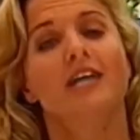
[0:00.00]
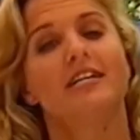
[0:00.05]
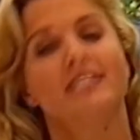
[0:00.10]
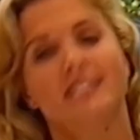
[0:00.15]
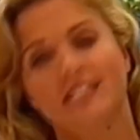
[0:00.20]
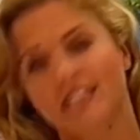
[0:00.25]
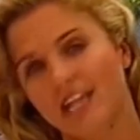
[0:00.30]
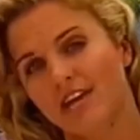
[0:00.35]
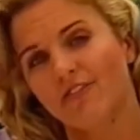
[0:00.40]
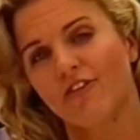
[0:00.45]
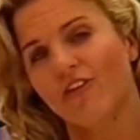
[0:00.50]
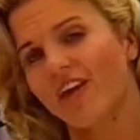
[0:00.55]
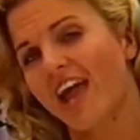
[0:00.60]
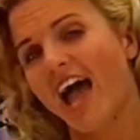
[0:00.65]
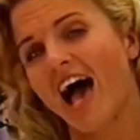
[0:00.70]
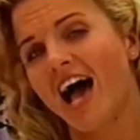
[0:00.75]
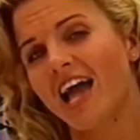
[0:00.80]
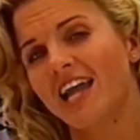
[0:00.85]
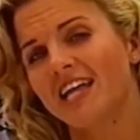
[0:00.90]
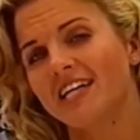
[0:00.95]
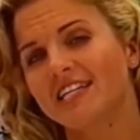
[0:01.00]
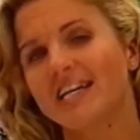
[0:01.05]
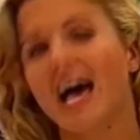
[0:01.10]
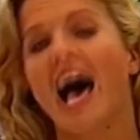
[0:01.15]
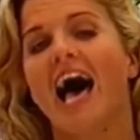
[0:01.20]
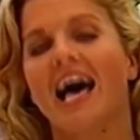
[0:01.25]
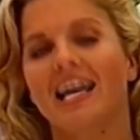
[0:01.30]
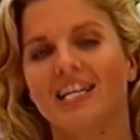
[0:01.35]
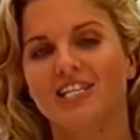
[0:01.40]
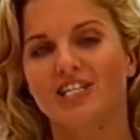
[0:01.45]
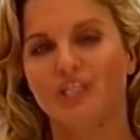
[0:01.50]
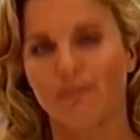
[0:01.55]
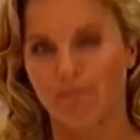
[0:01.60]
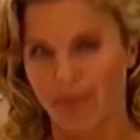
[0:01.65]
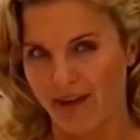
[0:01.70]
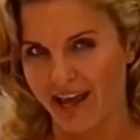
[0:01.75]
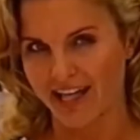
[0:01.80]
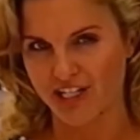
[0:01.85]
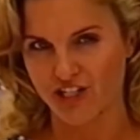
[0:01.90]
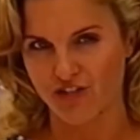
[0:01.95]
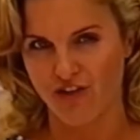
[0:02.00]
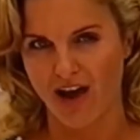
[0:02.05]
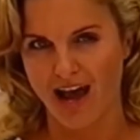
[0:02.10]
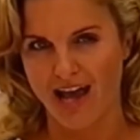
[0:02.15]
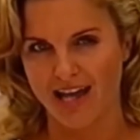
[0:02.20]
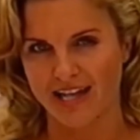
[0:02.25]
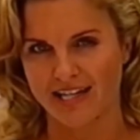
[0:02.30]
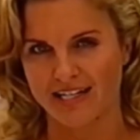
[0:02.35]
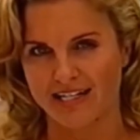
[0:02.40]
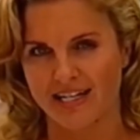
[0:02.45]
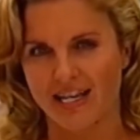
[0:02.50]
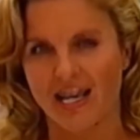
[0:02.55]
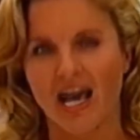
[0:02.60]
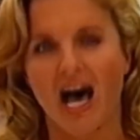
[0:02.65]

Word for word: Discovery Island and to Pleasure Island.